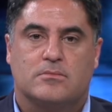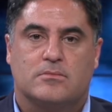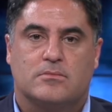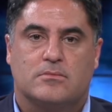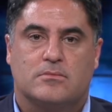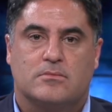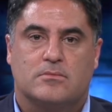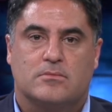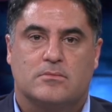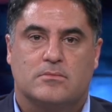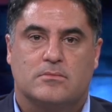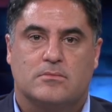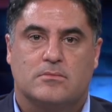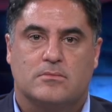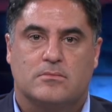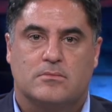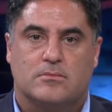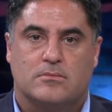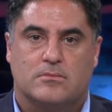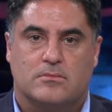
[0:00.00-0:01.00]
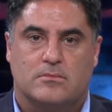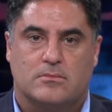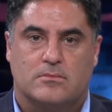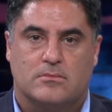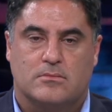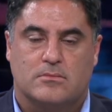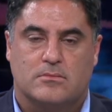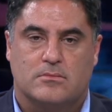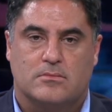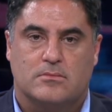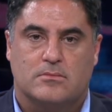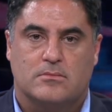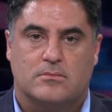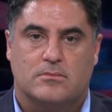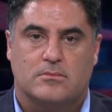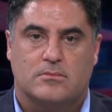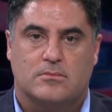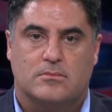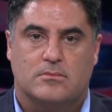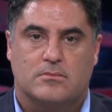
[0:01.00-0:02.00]

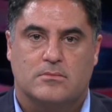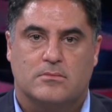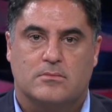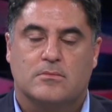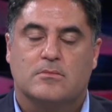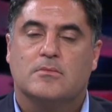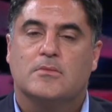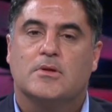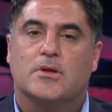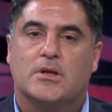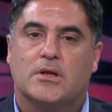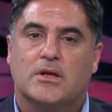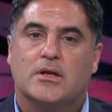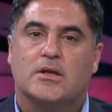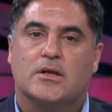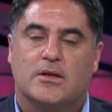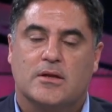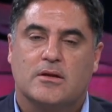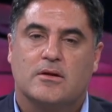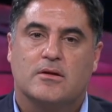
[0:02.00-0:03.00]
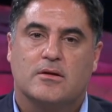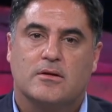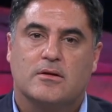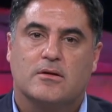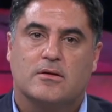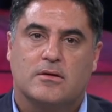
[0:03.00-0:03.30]
The person shown says nothing.